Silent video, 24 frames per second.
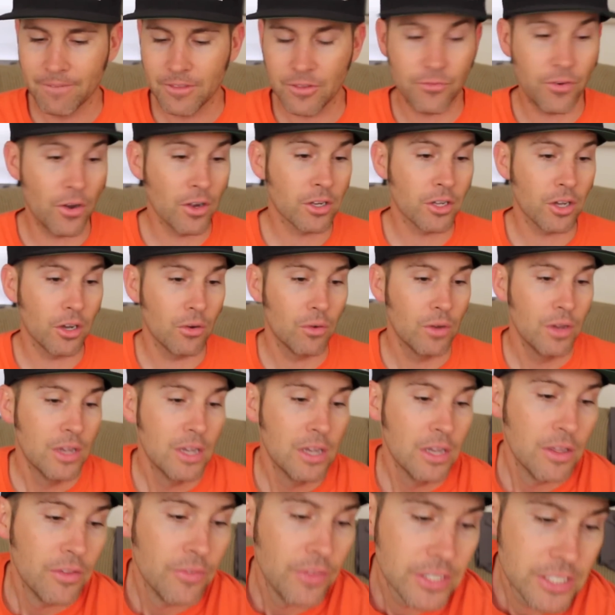the Funko.
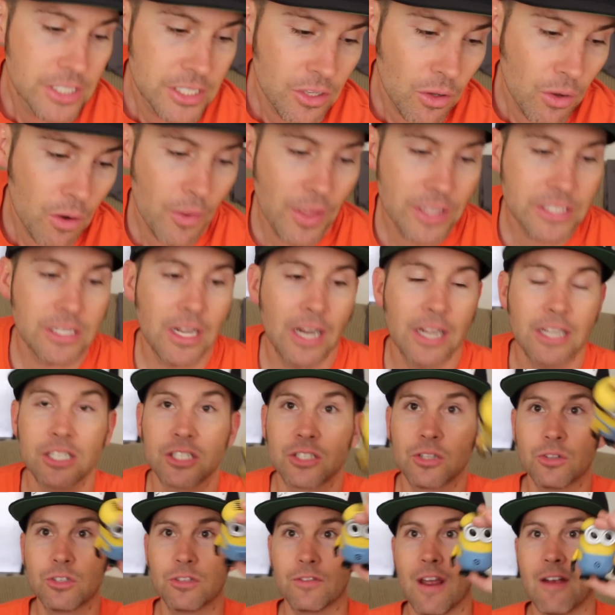This is the only one that's not
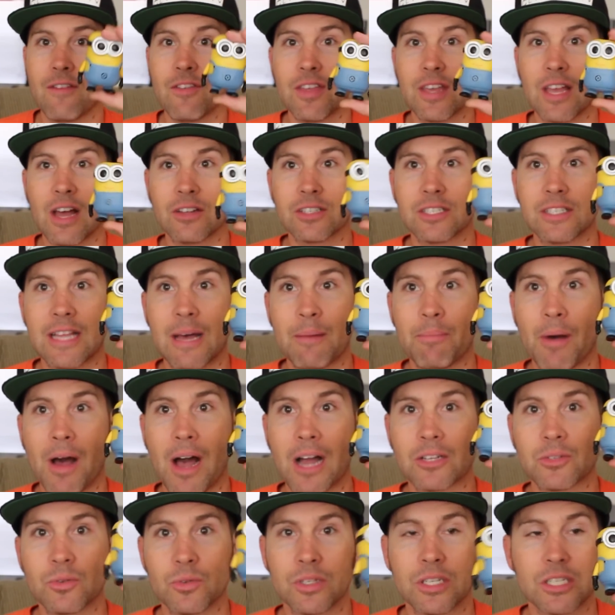exclusive. Everything else in that
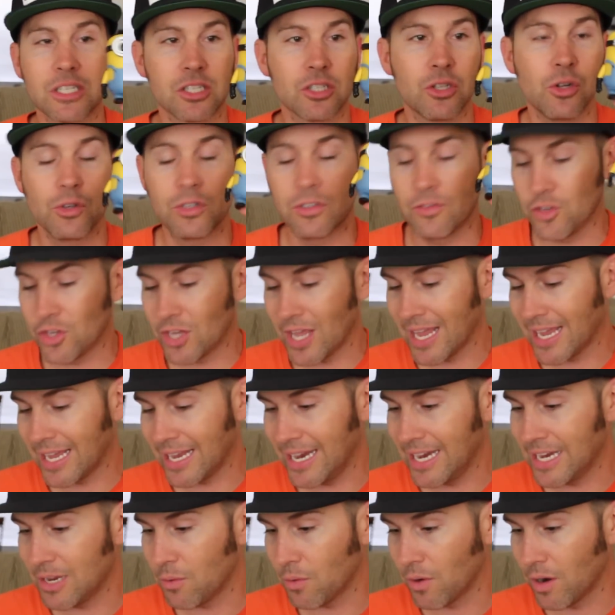box was exclusive. You can't
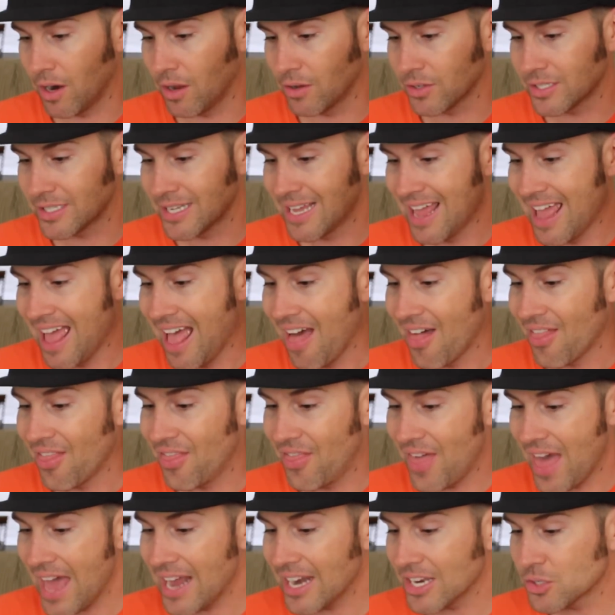get anywhere else.
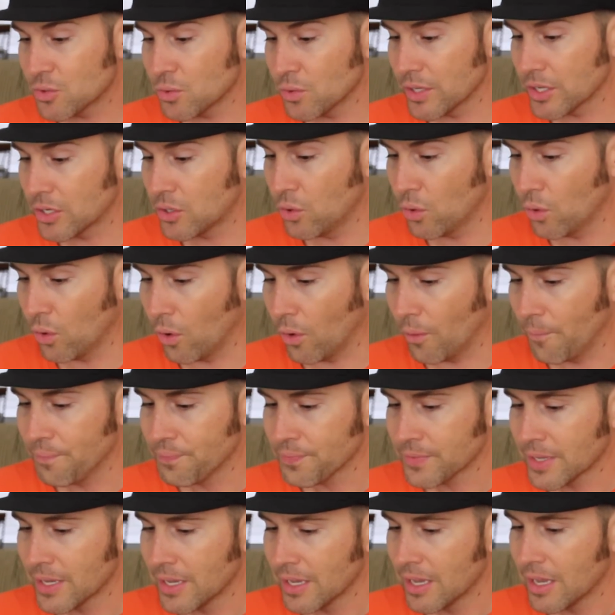That is really cool.
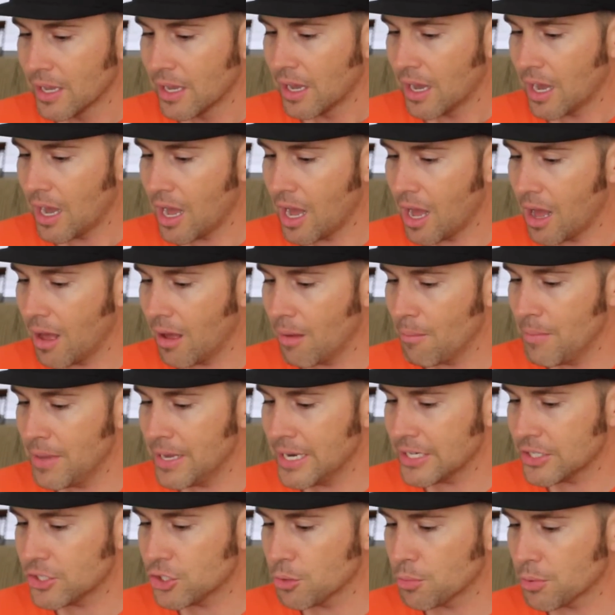Uh,
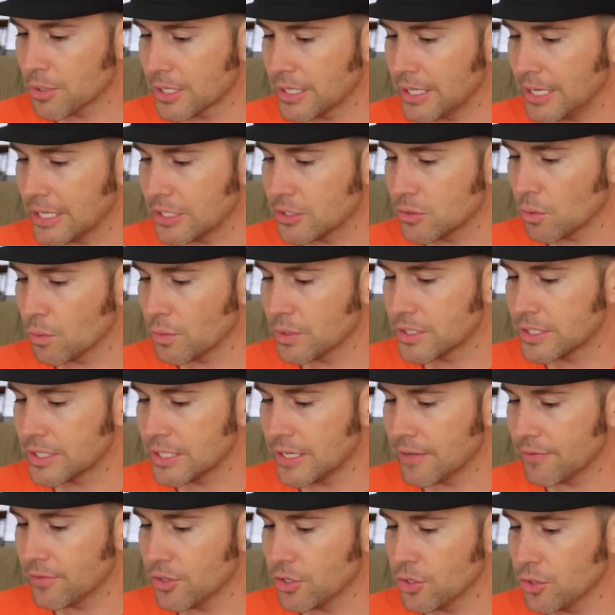many Super Geeks will
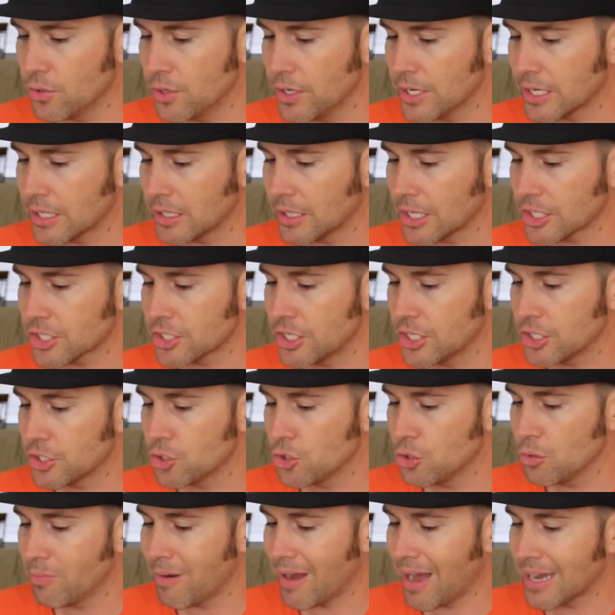receive the Unity Collection in
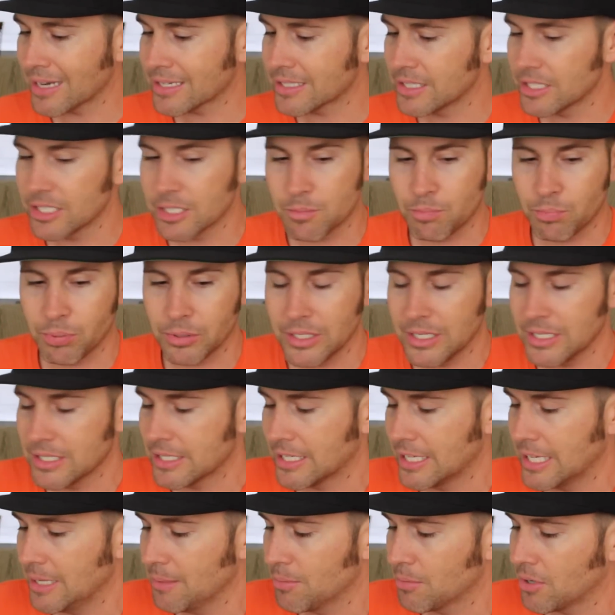two boxes. Please
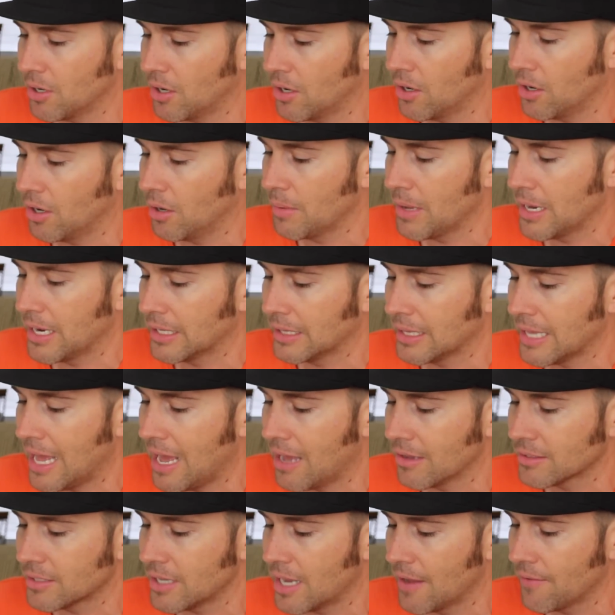keep calm and
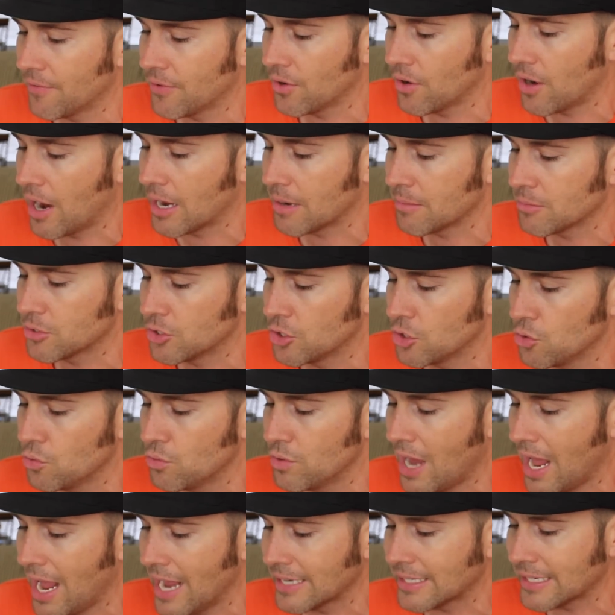allow time for your items to
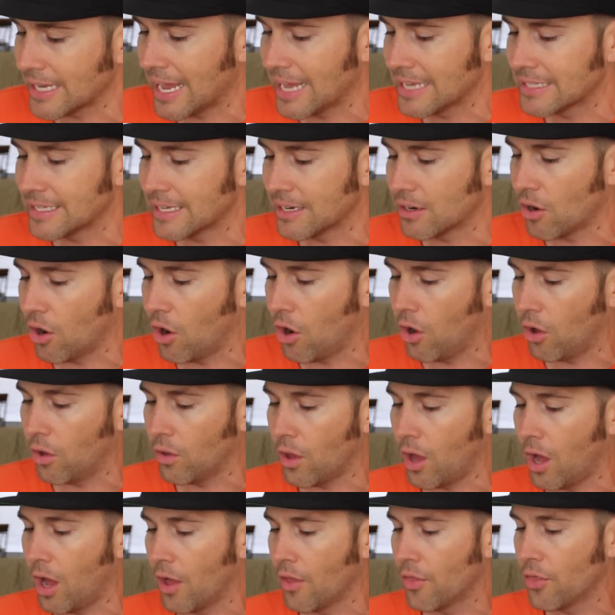unite as they are
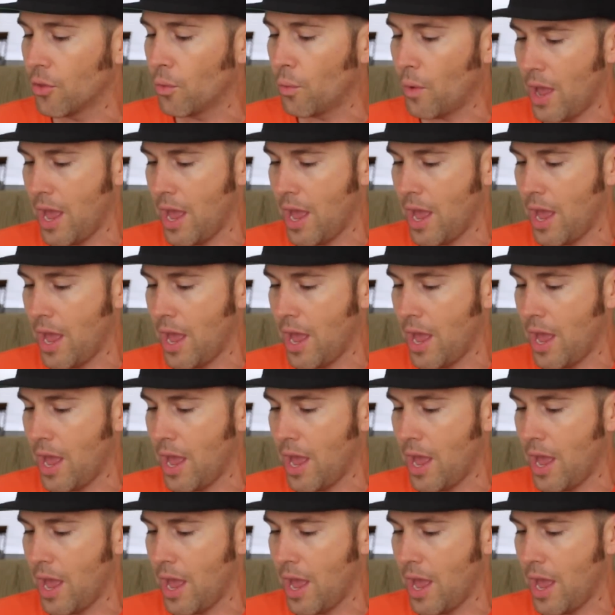all on the